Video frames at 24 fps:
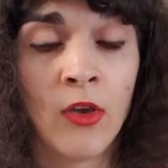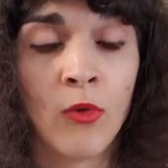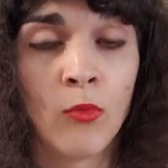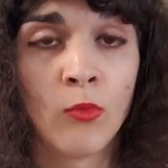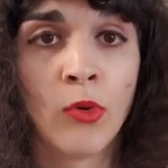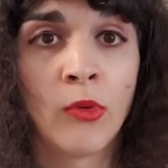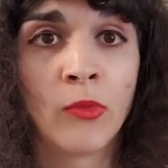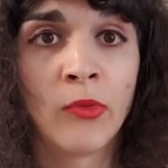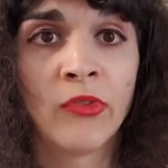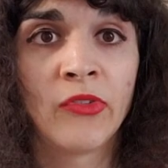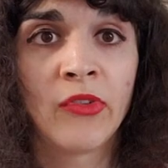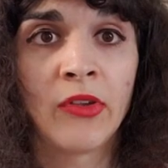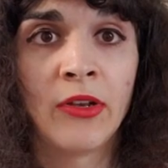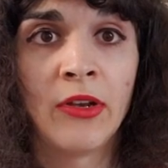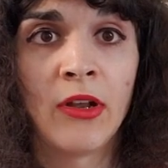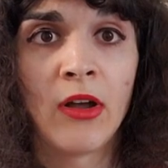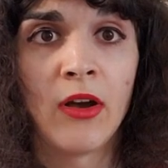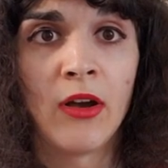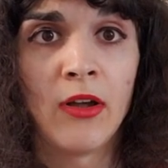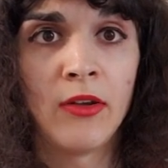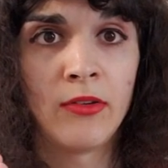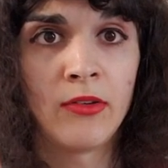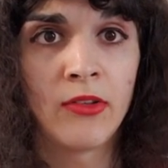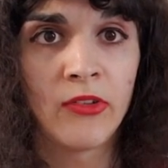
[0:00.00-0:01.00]
What was an
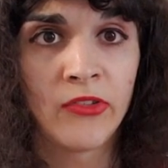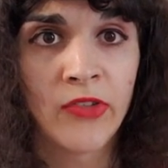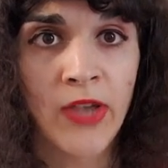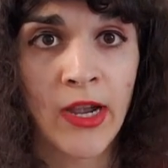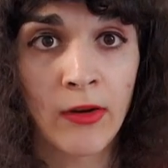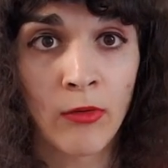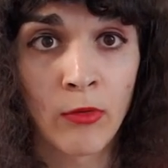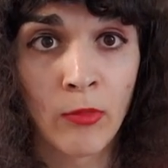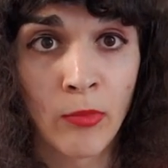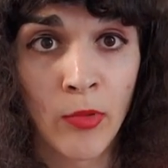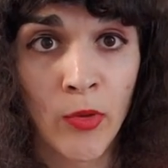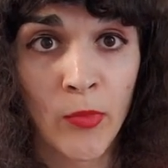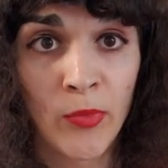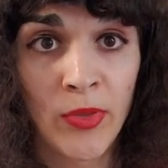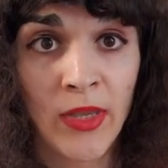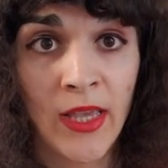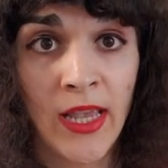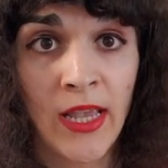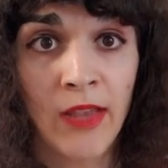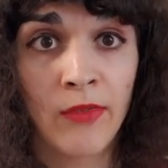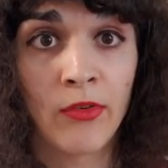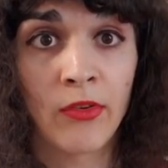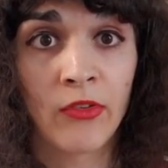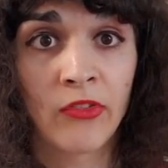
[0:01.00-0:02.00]
undesirable
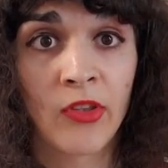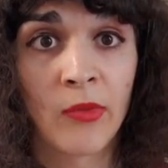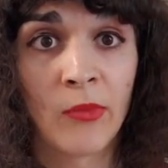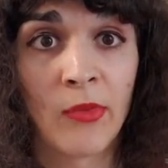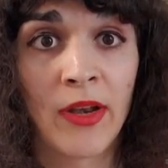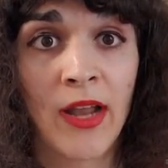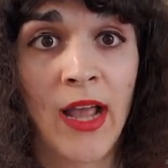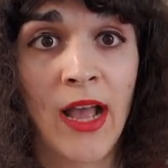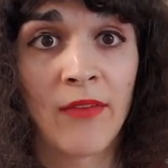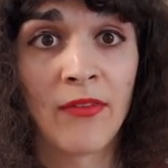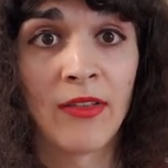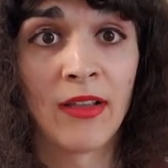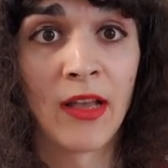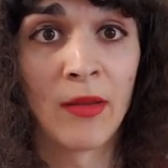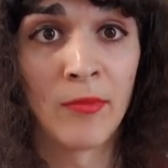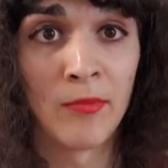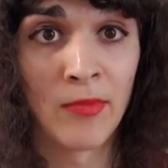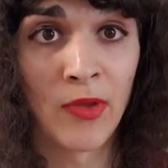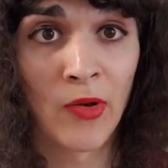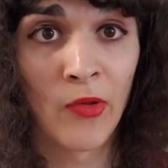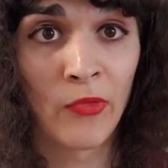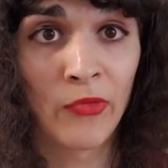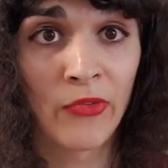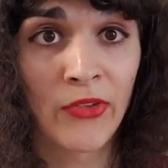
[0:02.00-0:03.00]
behavior, someone having a
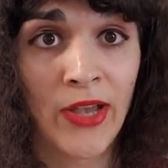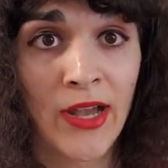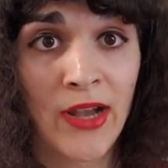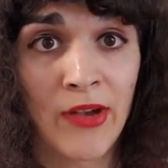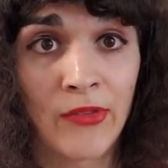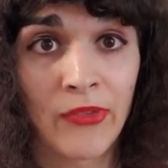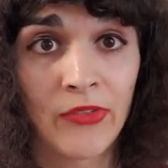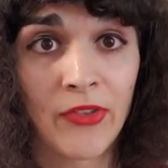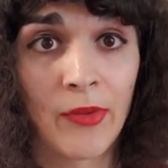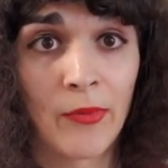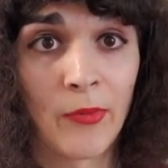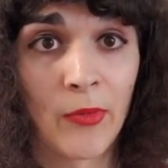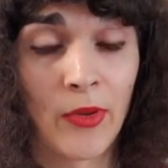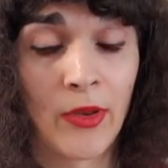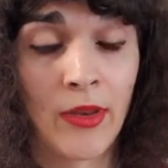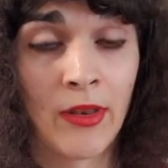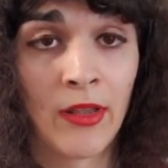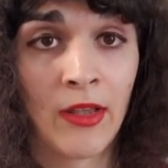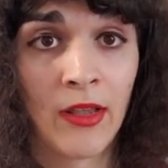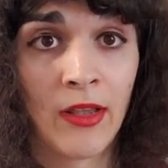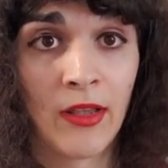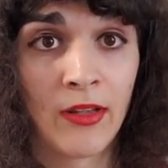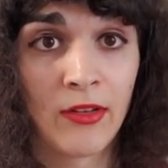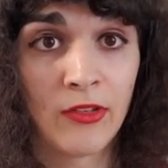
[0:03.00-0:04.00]
meltdown, someone
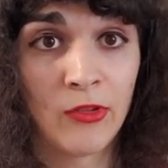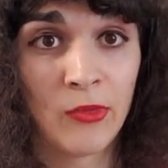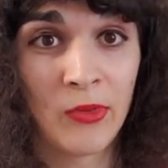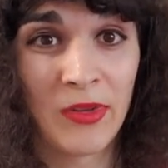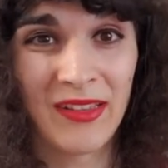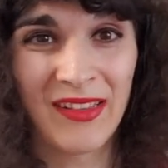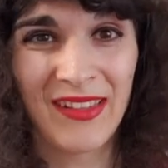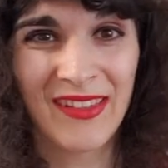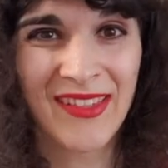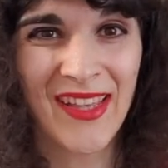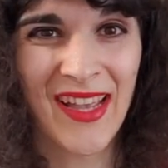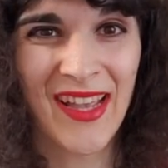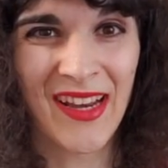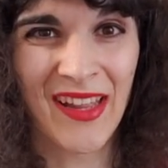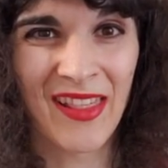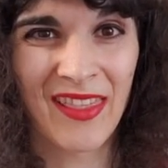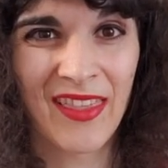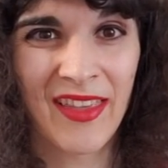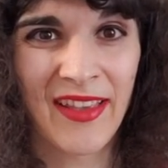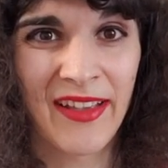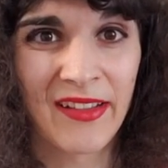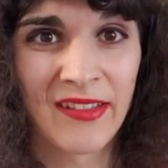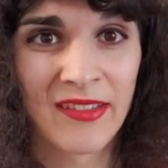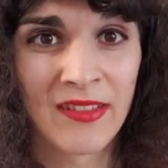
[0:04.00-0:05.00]
doing these kind of
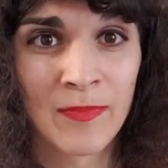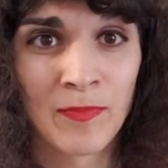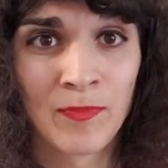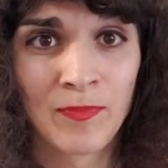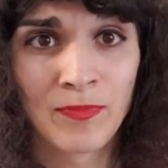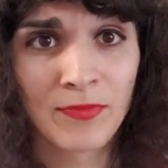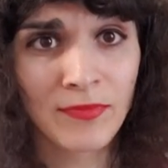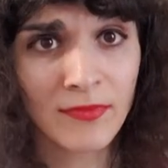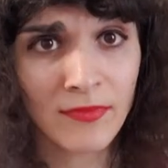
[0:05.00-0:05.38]
things.